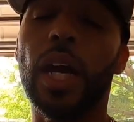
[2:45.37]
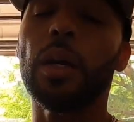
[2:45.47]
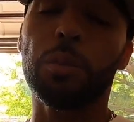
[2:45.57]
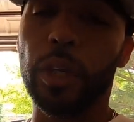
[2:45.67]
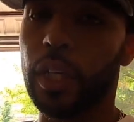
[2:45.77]

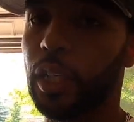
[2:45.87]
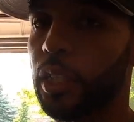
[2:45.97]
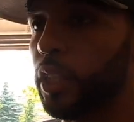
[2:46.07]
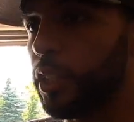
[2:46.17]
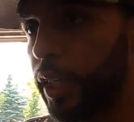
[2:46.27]
upgraded
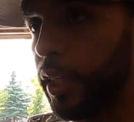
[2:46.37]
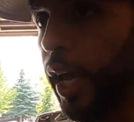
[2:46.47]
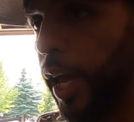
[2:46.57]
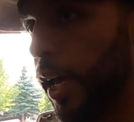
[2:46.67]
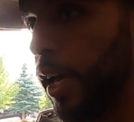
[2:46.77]
clutch like
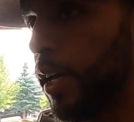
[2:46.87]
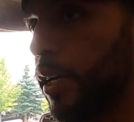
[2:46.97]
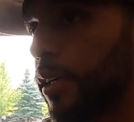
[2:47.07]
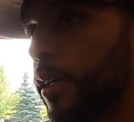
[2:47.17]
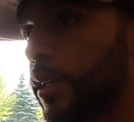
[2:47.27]

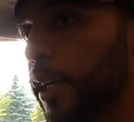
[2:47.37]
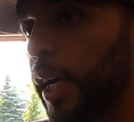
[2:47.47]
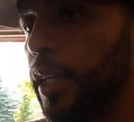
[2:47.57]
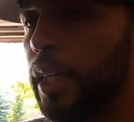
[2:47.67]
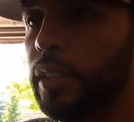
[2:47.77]
a
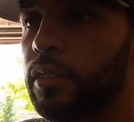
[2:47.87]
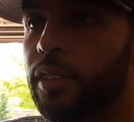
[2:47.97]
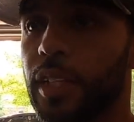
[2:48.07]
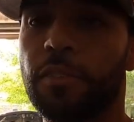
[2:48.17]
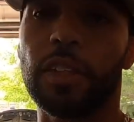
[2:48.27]

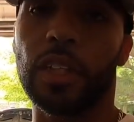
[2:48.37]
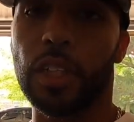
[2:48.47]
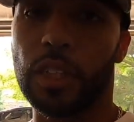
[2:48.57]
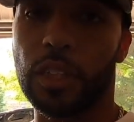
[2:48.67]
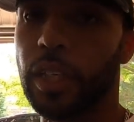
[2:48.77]
LS7
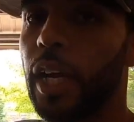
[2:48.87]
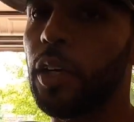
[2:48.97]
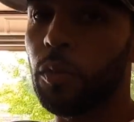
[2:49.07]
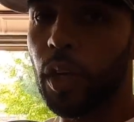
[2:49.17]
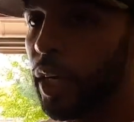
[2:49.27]
clutch that
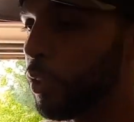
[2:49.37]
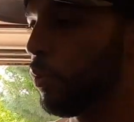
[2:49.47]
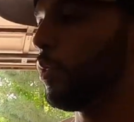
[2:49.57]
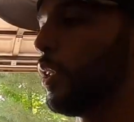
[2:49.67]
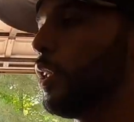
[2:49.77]
I
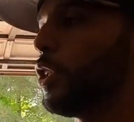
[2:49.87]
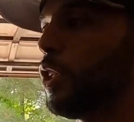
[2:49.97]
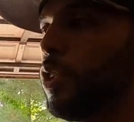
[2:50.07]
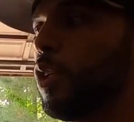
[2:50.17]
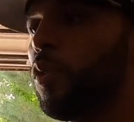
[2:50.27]
used in the
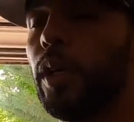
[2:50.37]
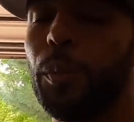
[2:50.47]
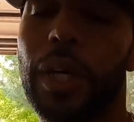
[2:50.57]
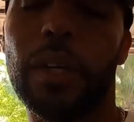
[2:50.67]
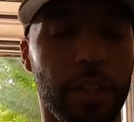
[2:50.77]
GTO quite a
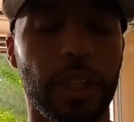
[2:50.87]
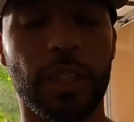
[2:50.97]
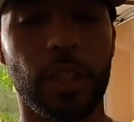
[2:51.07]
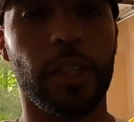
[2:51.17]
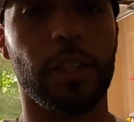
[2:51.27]
bit.
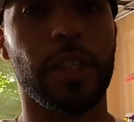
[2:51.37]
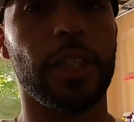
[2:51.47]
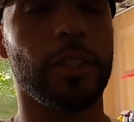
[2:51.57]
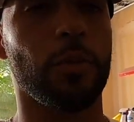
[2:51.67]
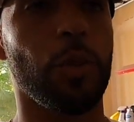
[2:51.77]
These three
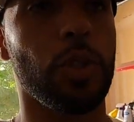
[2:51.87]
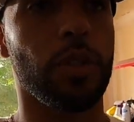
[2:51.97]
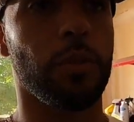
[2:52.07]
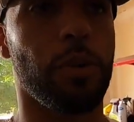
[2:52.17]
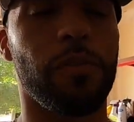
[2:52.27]
things
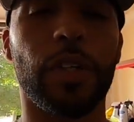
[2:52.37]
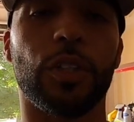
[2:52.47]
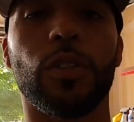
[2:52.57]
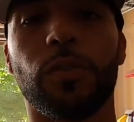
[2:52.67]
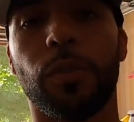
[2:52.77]
will
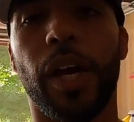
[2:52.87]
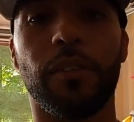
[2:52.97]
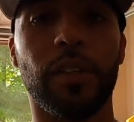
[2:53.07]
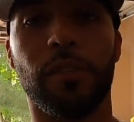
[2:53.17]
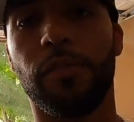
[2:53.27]
prevent you from
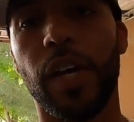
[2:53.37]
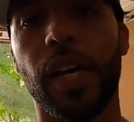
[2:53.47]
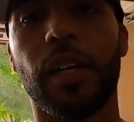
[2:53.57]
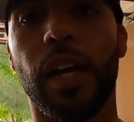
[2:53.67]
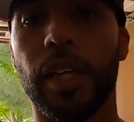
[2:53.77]
having the
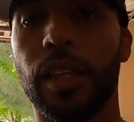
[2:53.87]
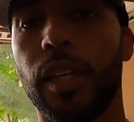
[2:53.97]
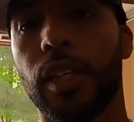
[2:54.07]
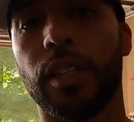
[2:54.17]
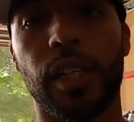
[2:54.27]
fade, and
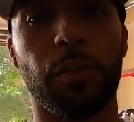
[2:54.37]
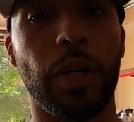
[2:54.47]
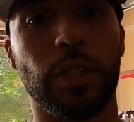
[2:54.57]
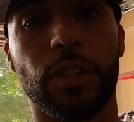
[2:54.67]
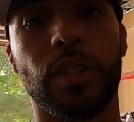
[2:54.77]
then the tick
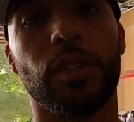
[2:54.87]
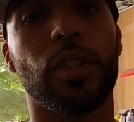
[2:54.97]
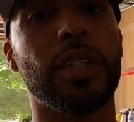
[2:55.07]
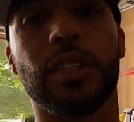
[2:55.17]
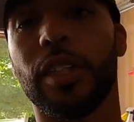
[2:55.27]
master
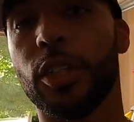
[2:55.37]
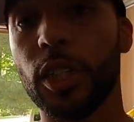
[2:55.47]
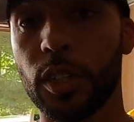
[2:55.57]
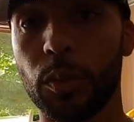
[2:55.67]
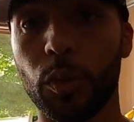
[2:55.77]
cylinder is an
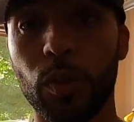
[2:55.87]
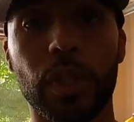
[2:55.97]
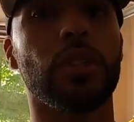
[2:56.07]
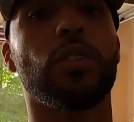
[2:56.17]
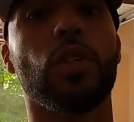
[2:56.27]
adjustable
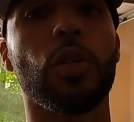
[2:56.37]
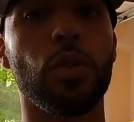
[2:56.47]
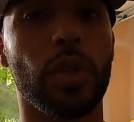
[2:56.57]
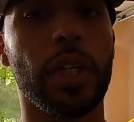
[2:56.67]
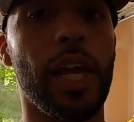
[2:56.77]
one, so you
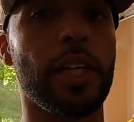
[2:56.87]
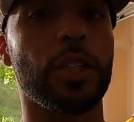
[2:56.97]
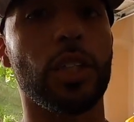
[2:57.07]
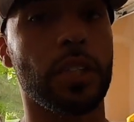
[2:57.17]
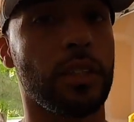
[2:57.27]
can
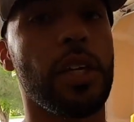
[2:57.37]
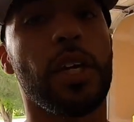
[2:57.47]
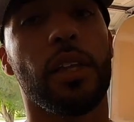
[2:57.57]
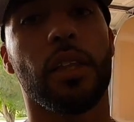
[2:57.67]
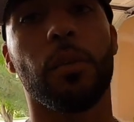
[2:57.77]
adjust
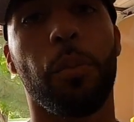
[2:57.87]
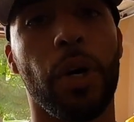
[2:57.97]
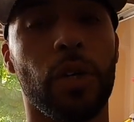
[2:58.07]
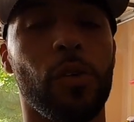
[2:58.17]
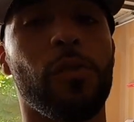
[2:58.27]
the
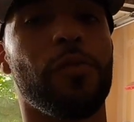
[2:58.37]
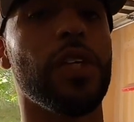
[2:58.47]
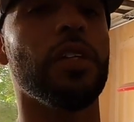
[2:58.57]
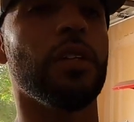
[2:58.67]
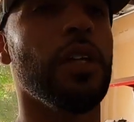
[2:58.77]
pedal
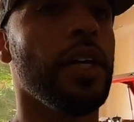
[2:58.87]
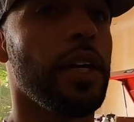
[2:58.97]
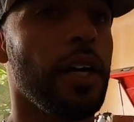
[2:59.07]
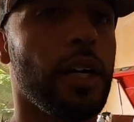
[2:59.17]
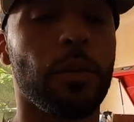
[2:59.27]
feel.
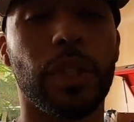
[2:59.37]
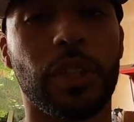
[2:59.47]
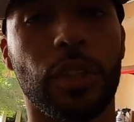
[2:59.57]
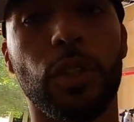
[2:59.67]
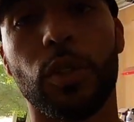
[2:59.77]
This
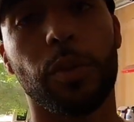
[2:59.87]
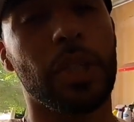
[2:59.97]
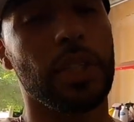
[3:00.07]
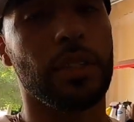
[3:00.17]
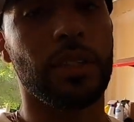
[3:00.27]
is huge
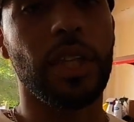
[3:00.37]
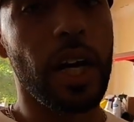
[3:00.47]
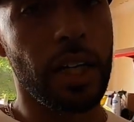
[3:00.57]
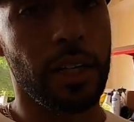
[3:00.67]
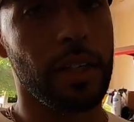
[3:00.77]
because the
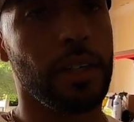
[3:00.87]
stock